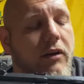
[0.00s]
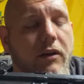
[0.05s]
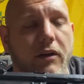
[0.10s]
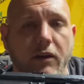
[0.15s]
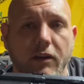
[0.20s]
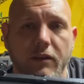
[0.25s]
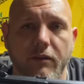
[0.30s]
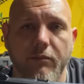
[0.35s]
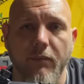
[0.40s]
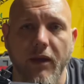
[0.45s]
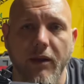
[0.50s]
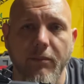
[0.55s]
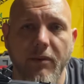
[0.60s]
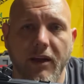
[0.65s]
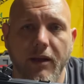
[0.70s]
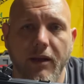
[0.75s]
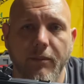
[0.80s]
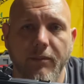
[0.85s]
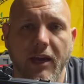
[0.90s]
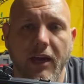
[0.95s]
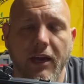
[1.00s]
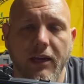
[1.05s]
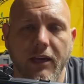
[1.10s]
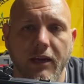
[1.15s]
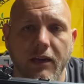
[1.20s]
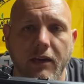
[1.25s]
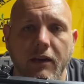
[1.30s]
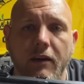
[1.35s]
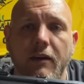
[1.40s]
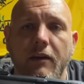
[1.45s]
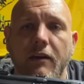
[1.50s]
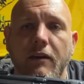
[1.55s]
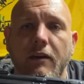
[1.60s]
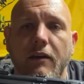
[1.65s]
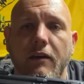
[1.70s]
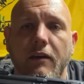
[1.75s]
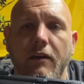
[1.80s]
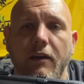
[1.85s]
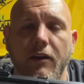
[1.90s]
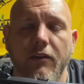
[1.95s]
it's made by MKE
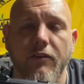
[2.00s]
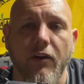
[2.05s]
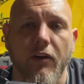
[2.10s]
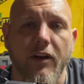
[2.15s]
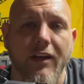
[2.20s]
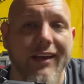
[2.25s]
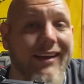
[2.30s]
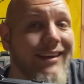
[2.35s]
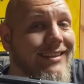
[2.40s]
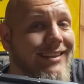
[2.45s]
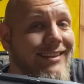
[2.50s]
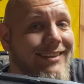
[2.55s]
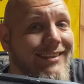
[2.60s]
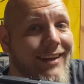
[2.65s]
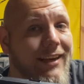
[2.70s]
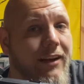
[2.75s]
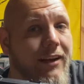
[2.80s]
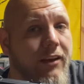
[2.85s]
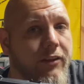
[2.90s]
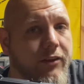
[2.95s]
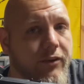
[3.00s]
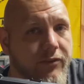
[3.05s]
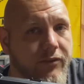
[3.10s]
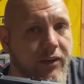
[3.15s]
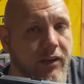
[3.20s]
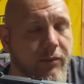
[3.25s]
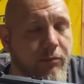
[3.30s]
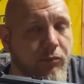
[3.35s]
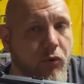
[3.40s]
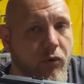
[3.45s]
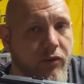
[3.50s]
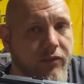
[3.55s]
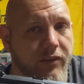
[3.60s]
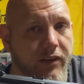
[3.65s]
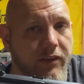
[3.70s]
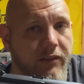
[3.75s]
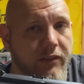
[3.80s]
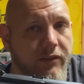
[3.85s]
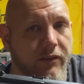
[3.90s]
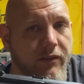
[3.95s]
in Turkey. Zenith used to import
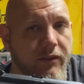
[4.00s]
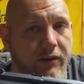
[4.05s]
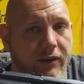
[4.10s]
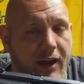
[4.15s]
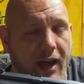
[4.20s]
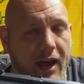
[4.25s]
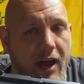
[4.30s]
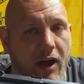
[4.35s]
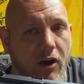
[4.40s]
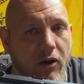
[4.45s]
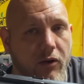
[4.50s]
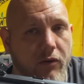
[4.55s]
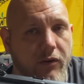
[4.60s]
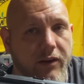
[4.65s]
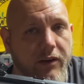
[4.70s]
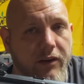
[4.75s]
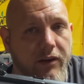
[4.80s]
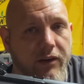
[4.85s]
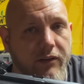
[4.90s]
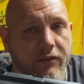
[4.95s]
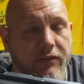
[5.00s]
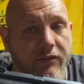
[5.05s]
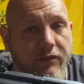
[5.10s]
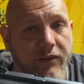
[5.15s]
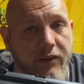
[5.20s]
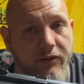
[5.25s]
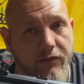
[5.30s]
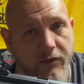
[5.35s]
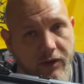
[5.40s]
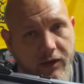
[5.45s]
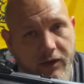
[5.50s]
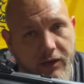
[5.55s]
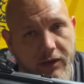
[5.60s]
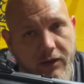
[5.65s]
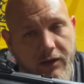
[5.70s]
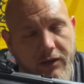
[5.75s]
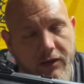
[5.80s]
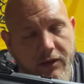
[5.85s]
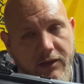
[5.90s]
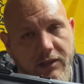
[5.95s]
these. Now it's Century.
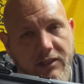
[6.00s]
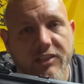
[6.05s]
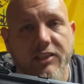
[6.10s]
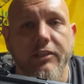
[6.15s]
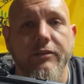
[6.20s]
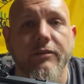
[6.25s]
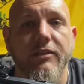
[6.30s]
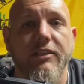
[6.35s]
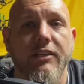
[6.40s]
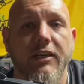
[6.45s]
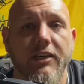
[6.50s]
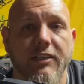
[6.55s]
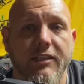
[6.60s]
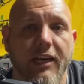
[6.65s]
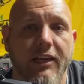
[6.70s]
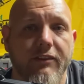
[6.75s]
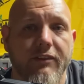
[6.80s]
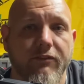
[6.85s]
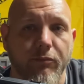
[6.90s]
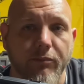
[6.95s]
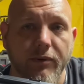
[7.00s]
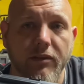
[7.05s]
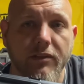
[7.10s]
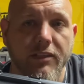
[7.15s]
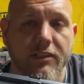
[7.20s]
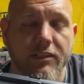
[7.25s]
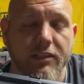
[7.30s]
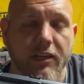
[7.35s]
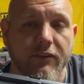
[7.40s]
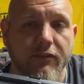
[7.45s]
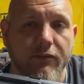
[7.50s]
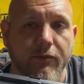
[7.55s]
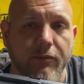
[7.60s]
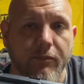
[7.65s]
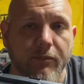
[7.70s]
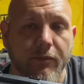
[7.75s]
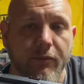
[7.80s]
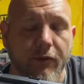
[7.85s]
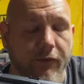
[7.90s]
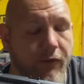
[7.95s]
Century sucks ass for building stuff,
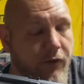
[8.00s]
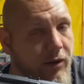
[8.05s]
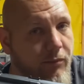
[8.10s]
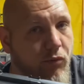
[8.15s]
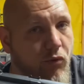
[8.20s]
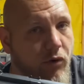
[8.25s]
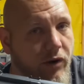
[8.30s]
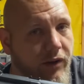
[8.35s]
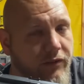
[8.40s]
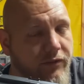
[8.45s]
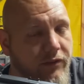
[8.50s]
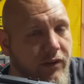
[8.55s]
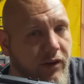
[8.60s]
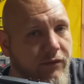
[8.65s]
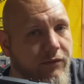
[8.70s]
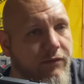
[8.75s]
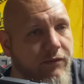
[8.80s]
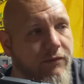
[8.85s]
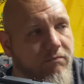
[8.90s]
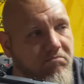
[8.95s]
but for importing stuff,